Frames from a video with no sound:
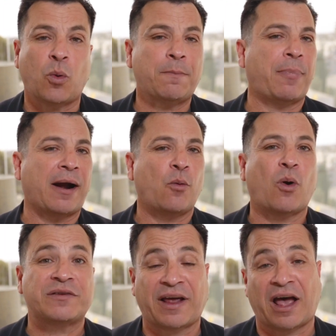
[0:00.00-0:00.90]
What buyer
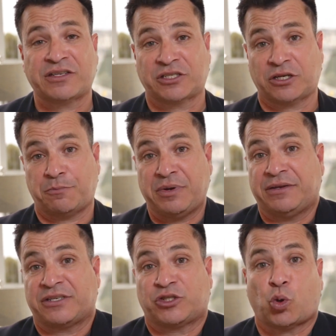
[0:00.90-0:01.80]
wants a house that's going to be
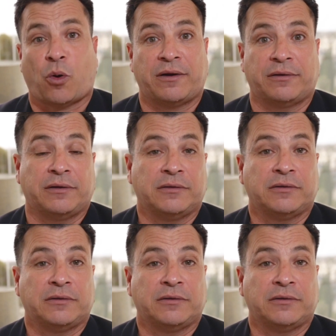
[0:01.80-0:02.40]
destroyed